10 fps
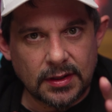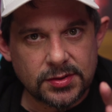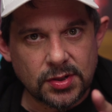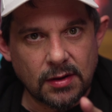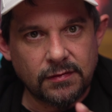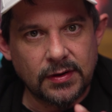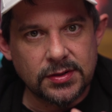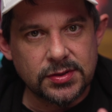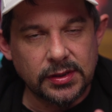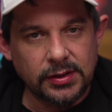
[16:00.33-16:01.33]
a software
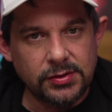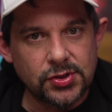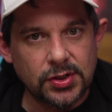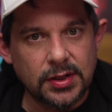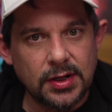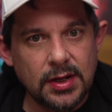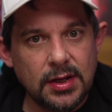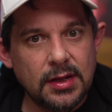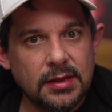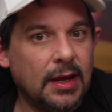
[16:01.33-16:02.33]
solution
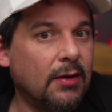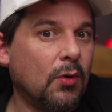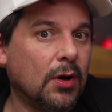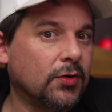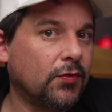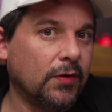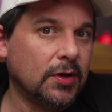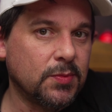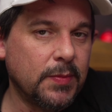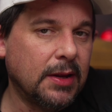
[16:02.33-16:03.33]
that works for
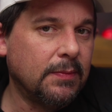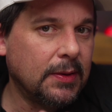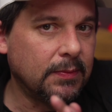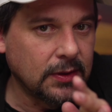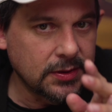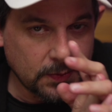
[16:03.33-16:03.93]
as many people as